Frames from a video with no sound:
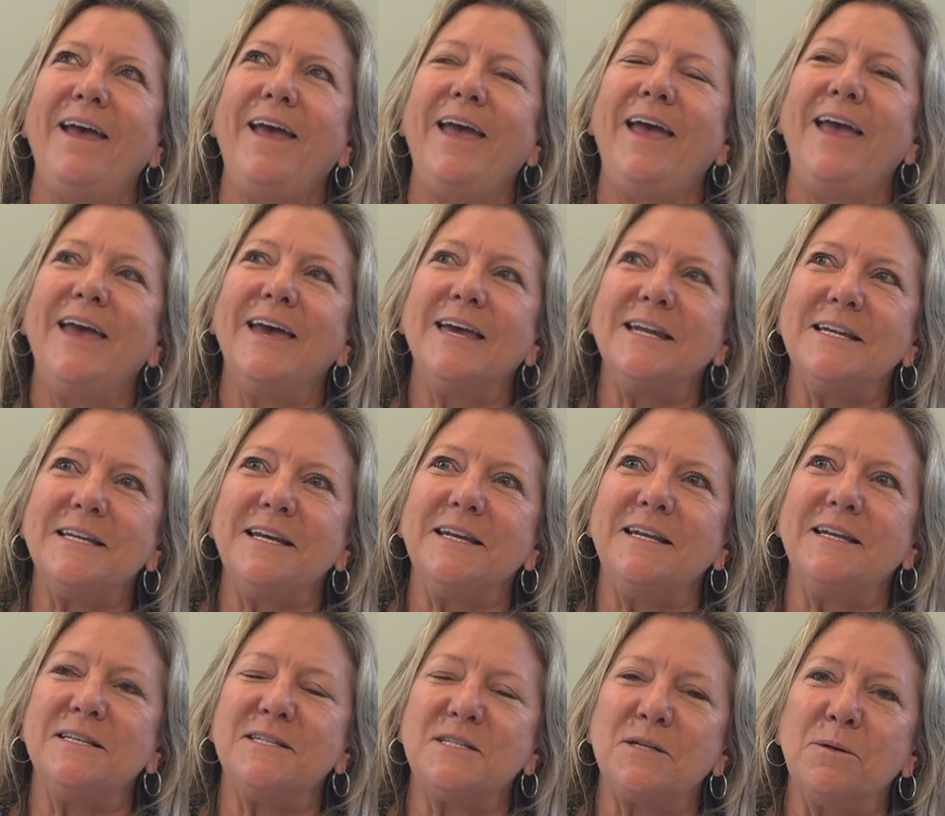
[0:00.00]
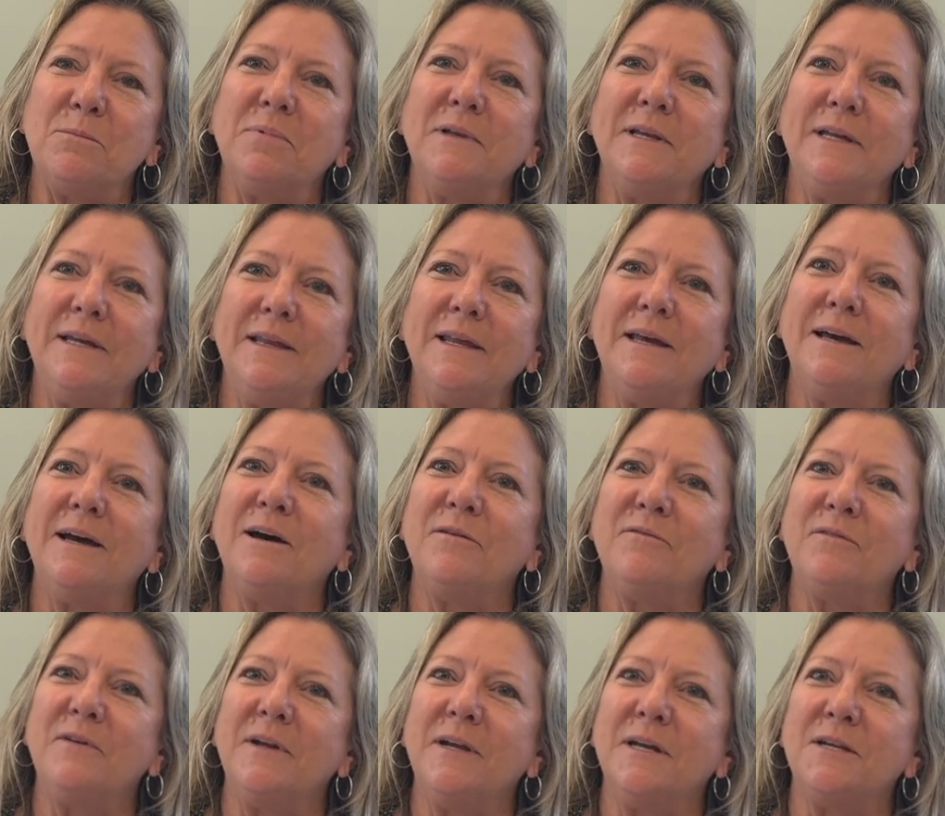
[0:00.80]
And it is completely
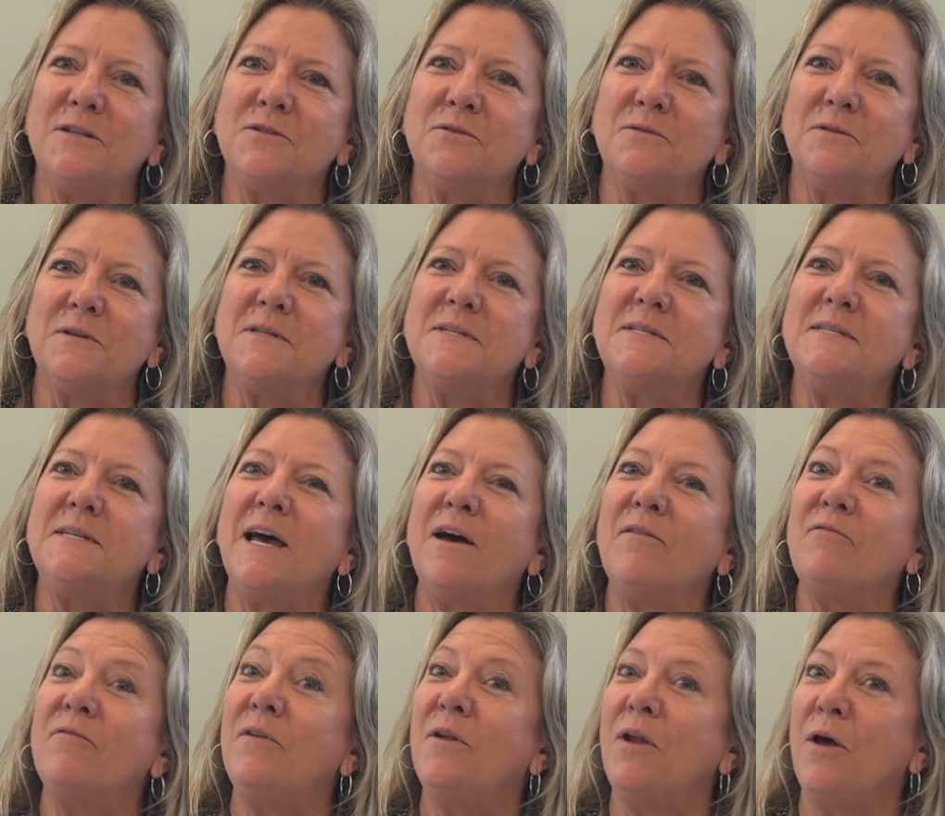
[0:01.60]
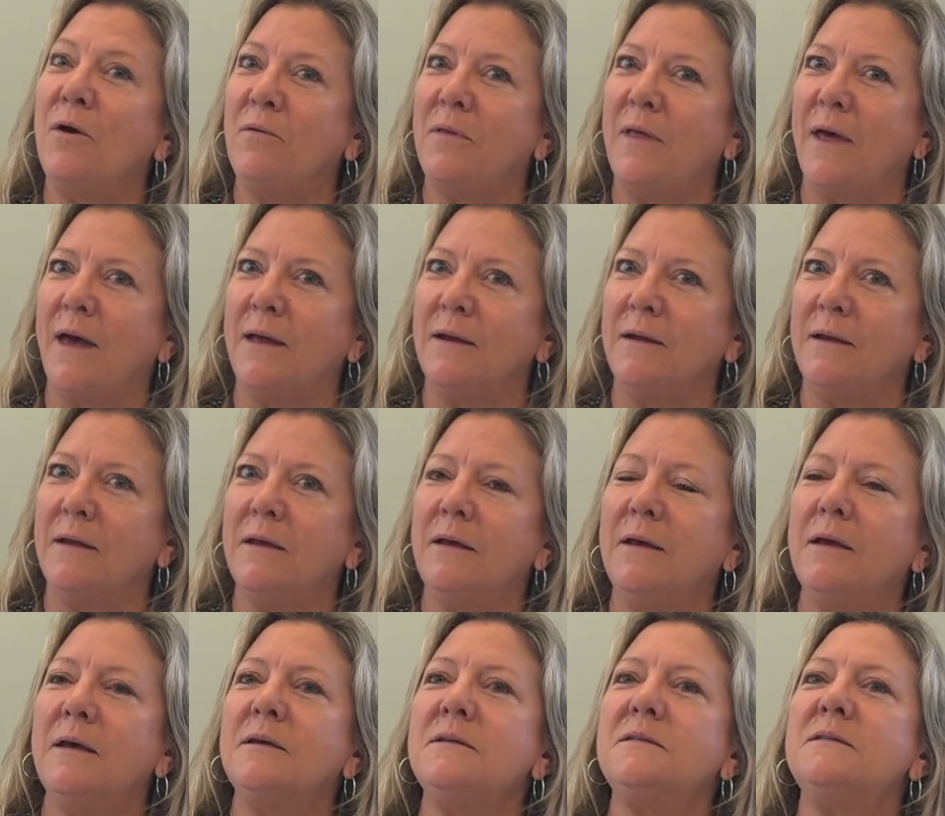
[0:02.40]
confidential, and staff know that.
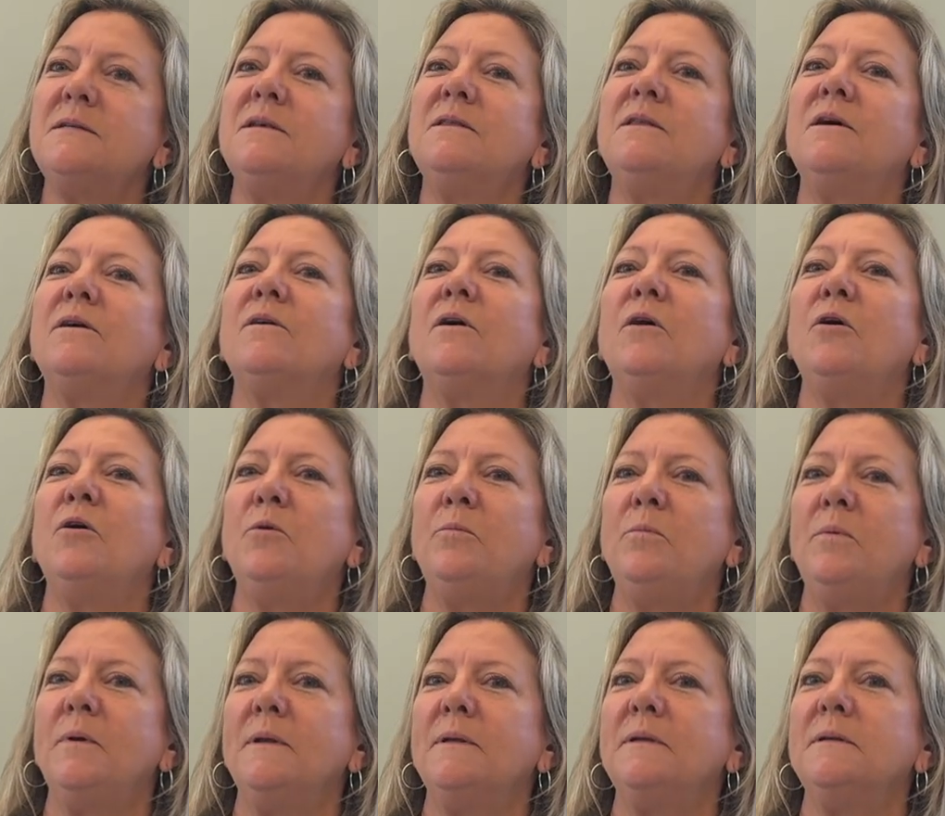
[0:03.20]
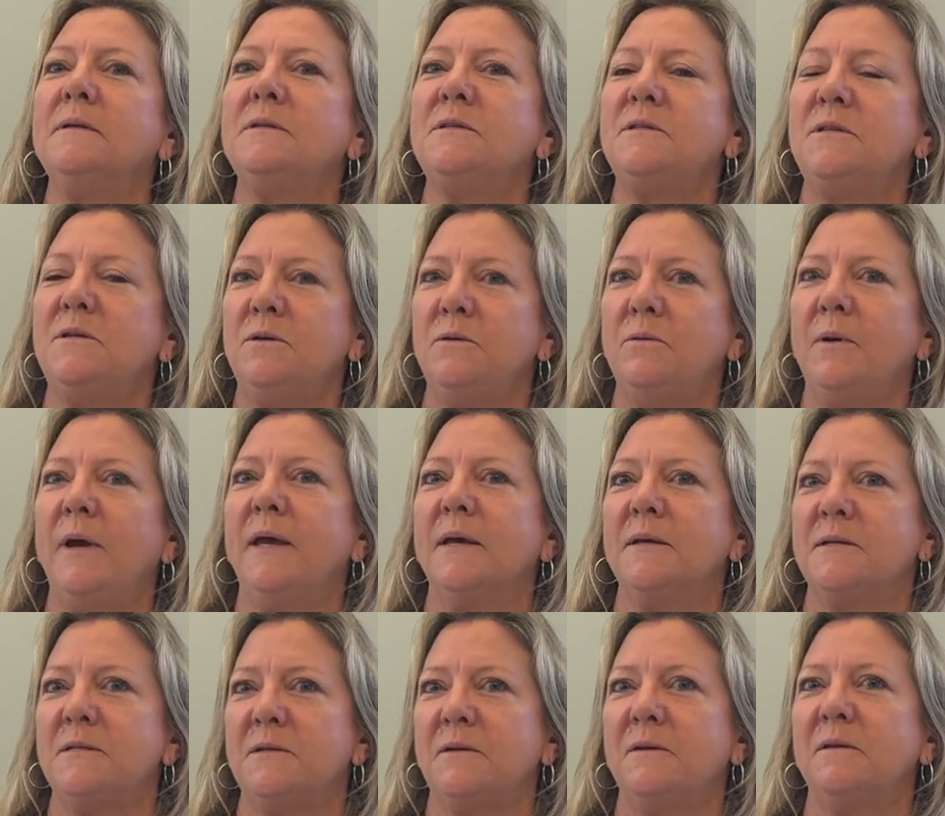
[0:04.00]
So they're open to
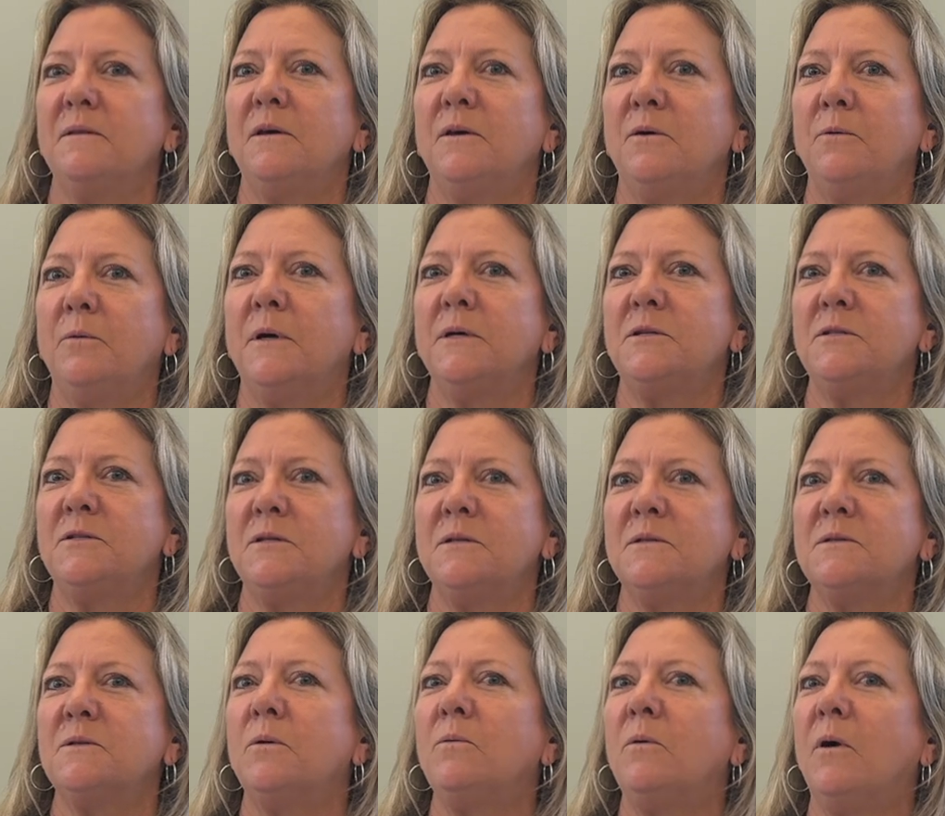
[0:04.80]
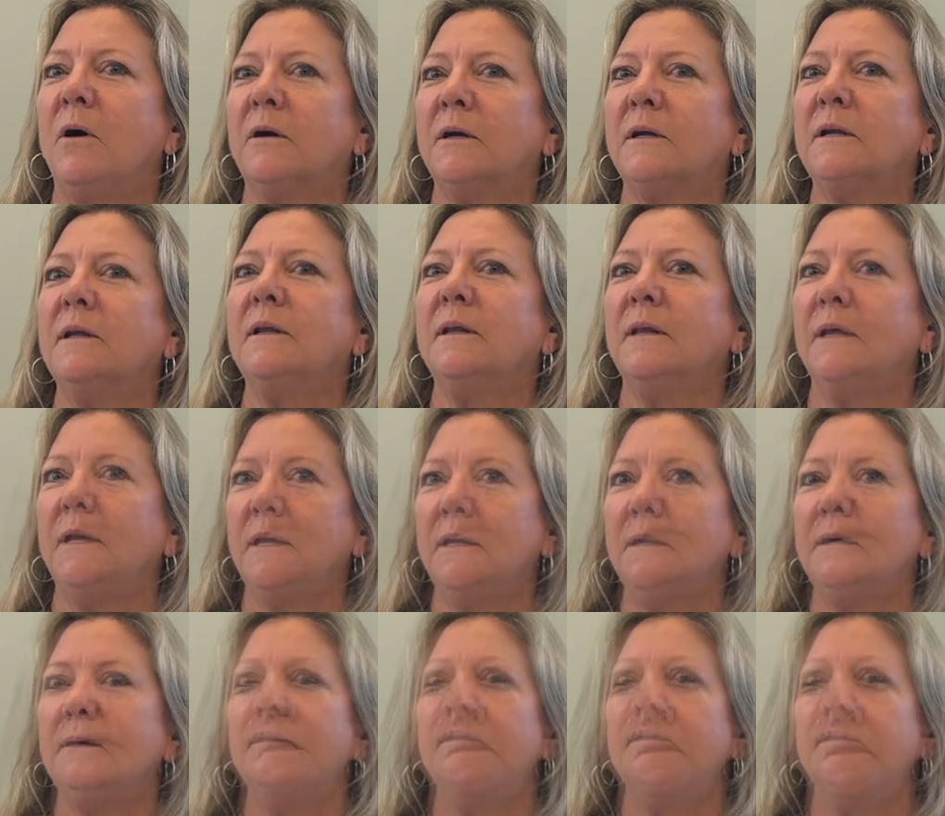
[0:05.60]
answering the questions
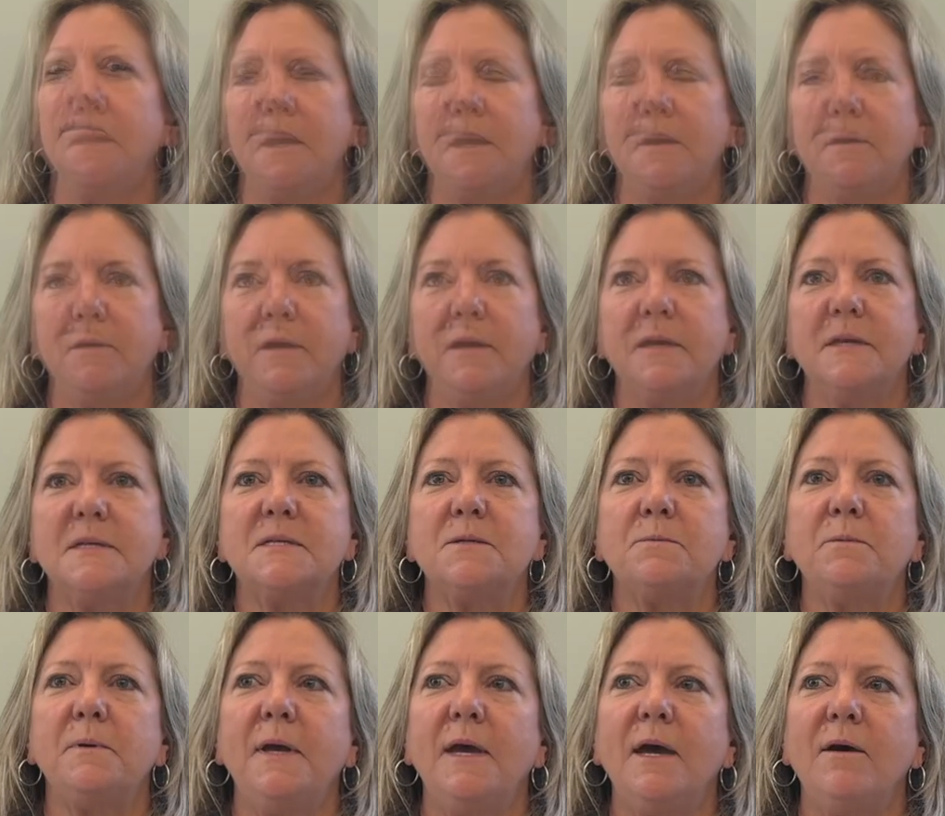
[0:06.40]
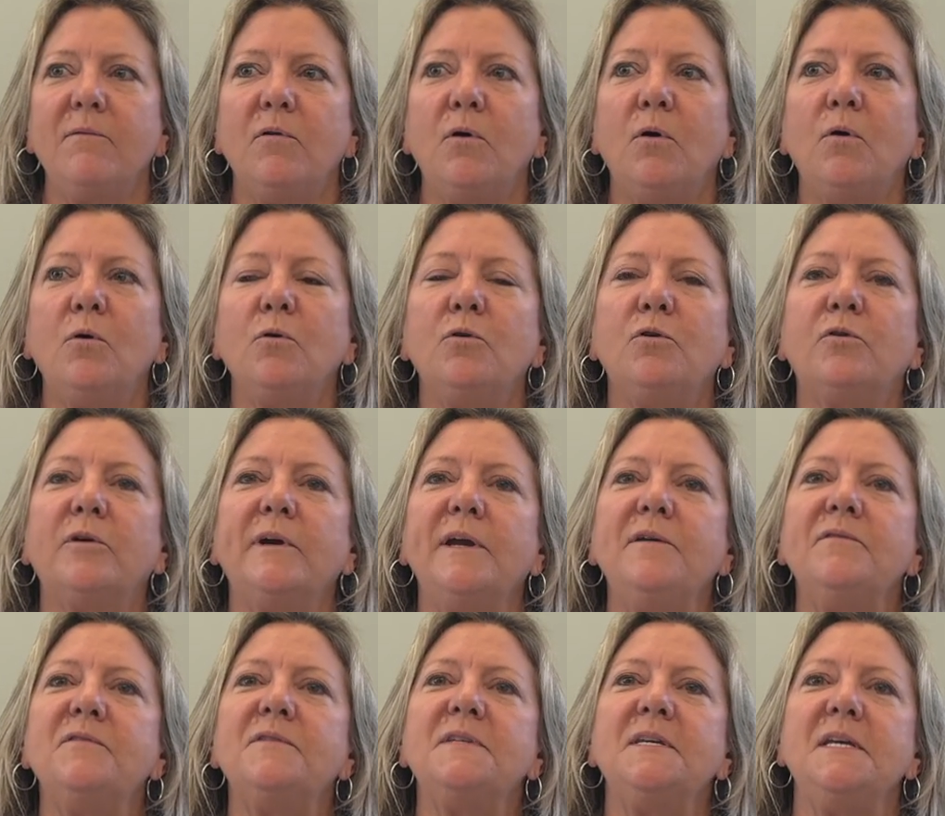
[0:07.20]
wholeheartedly. There is, we have a whole
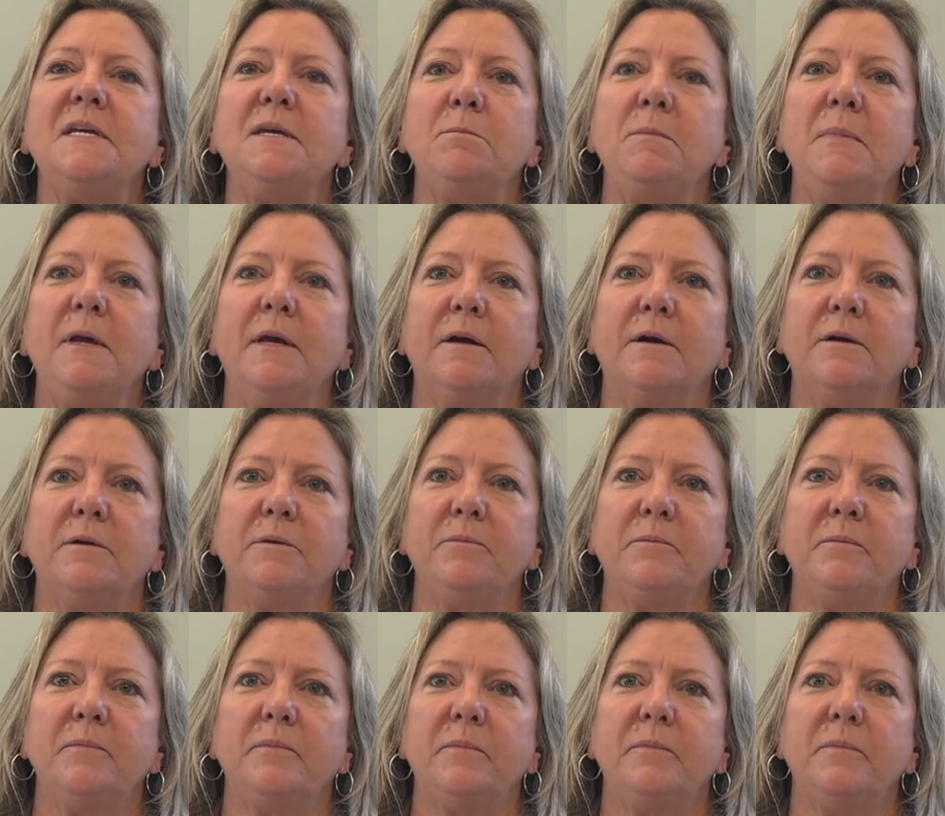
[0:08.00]
grief team here,